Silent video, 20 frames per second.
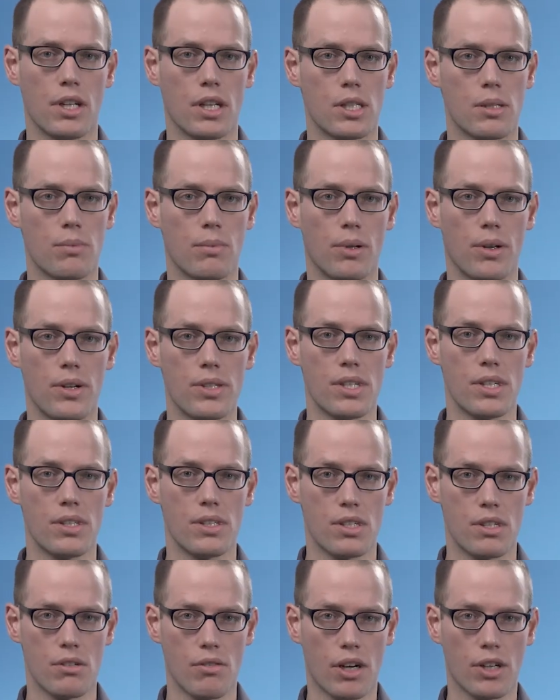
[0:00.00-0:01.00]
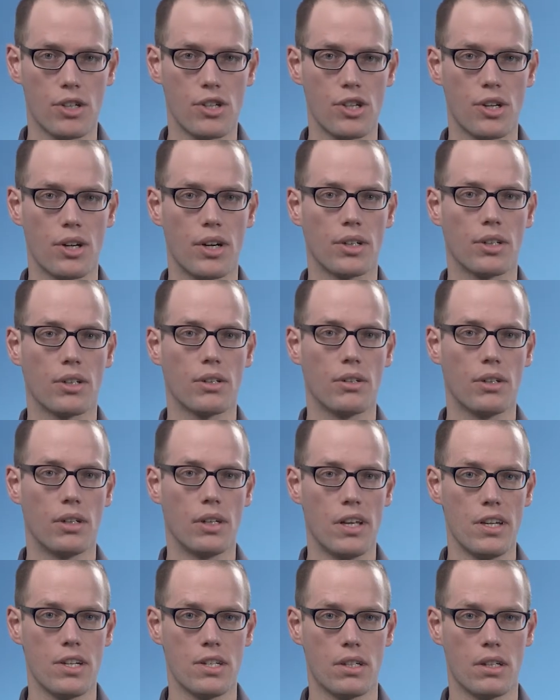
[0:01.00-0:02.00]
exploits structure and
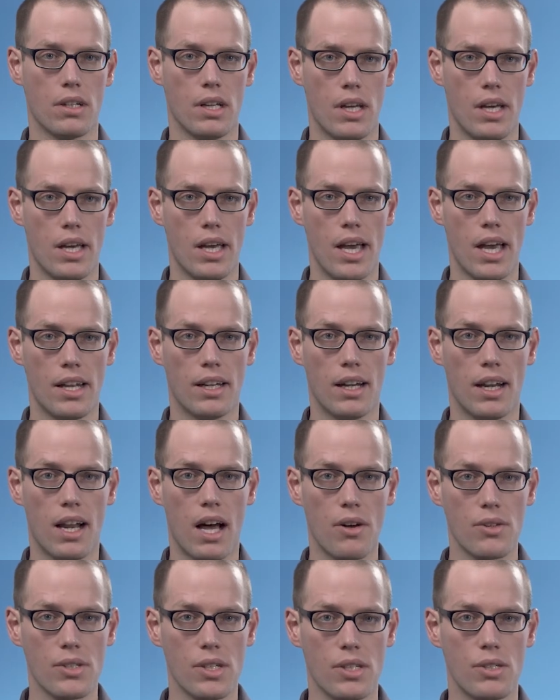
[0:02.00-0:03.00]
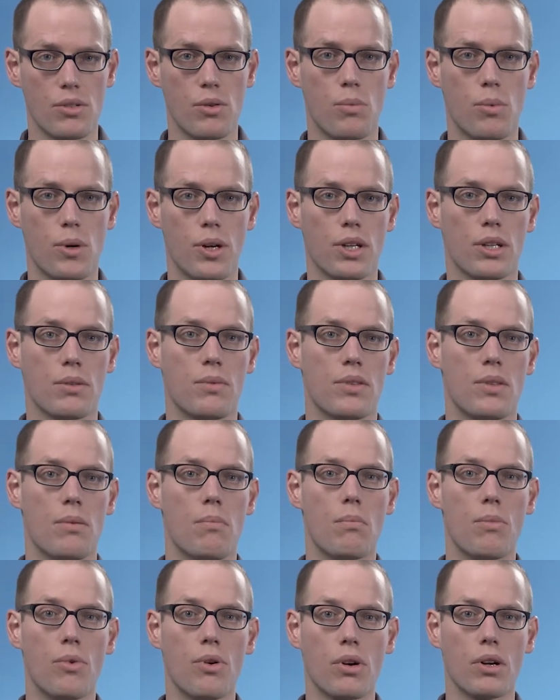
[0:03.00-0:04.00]
correlation and allows us to work with a
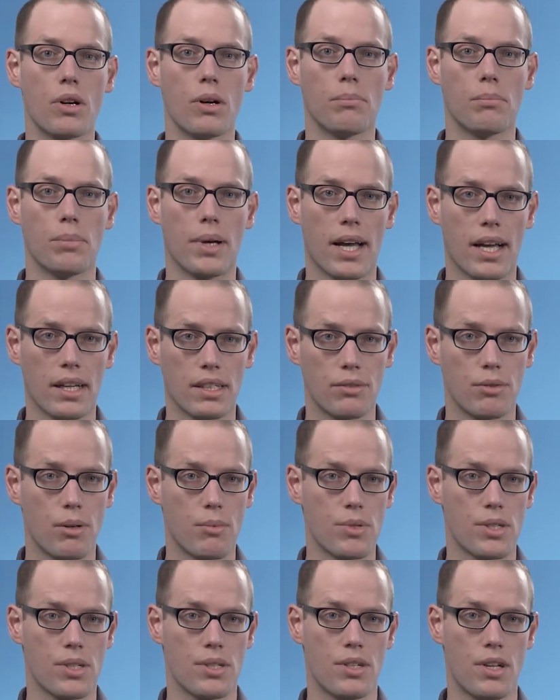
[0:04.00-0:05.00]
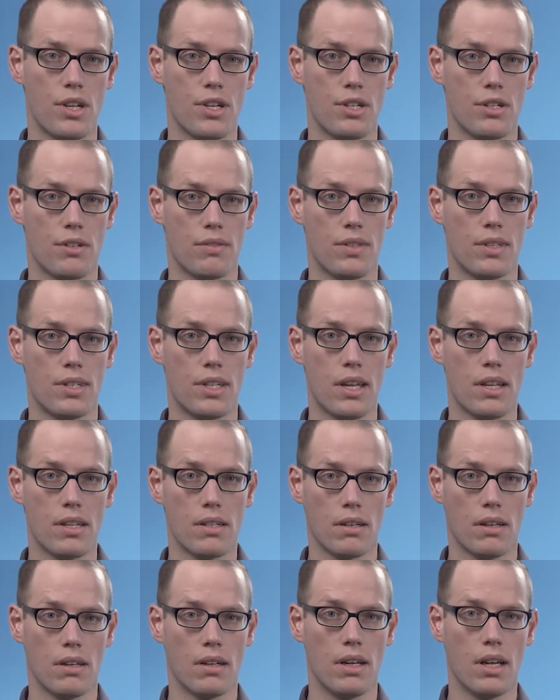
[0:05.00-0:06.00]
more compact representation of the
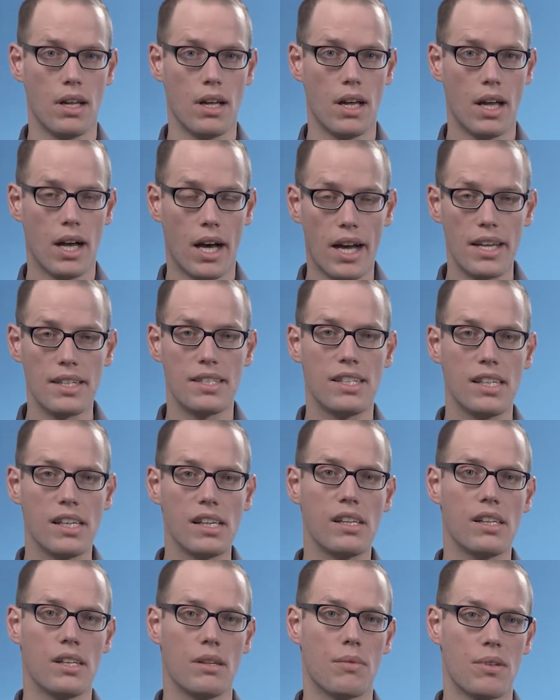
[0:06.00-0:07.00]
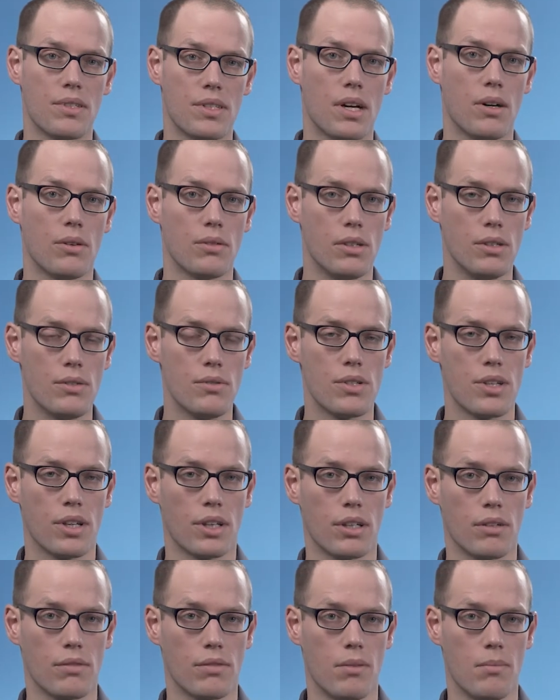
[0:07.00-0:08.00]
data, ideally without losing
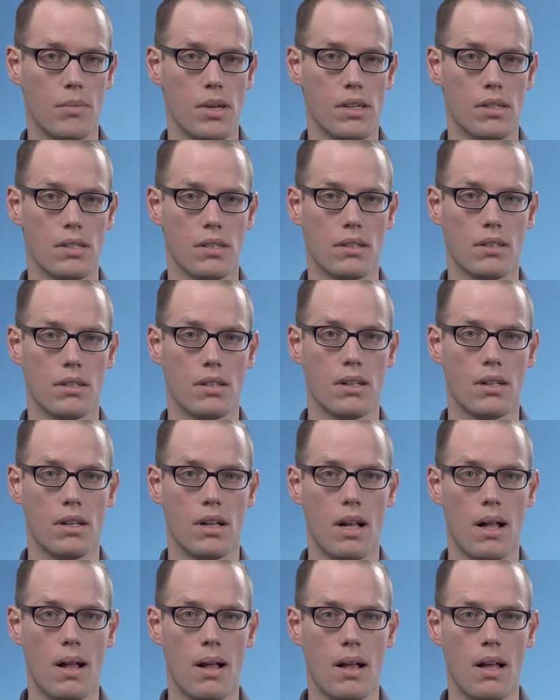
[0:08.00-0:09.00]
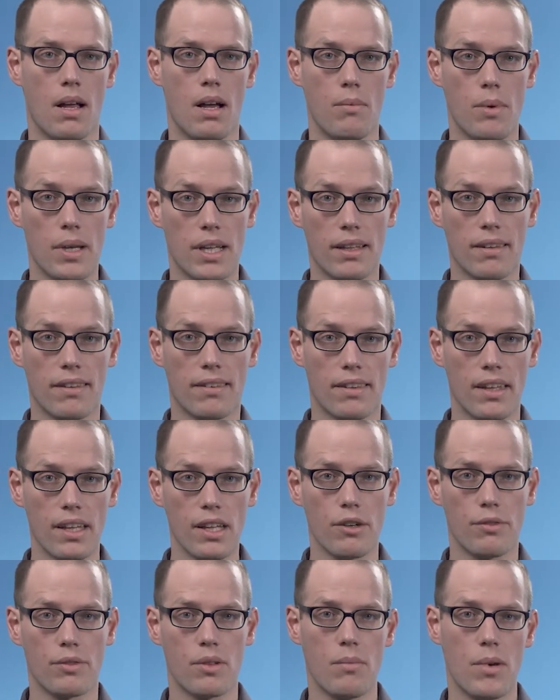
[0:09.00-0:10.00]
information. We can think
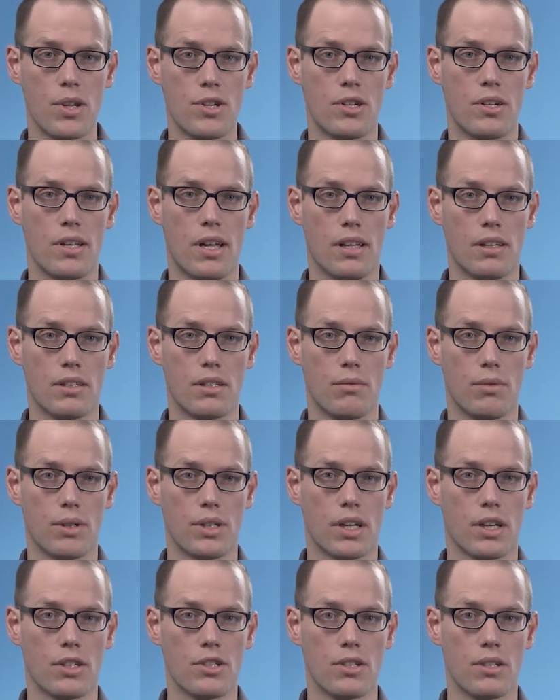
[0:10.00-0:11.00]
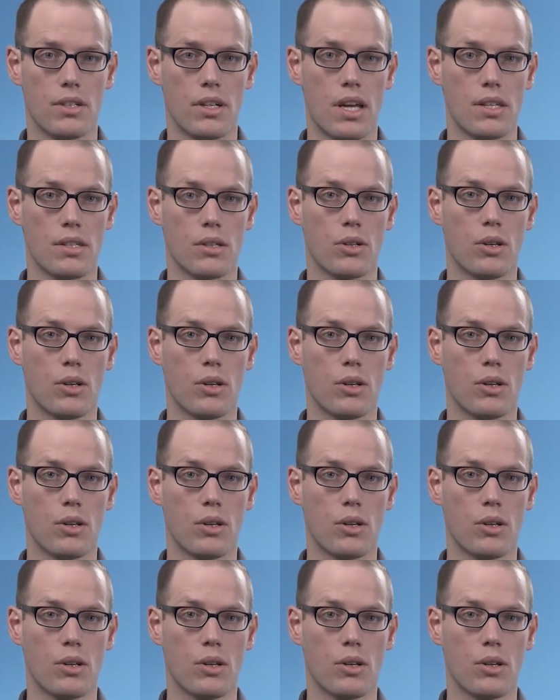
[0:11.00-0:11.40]
of dimensionality reduction as a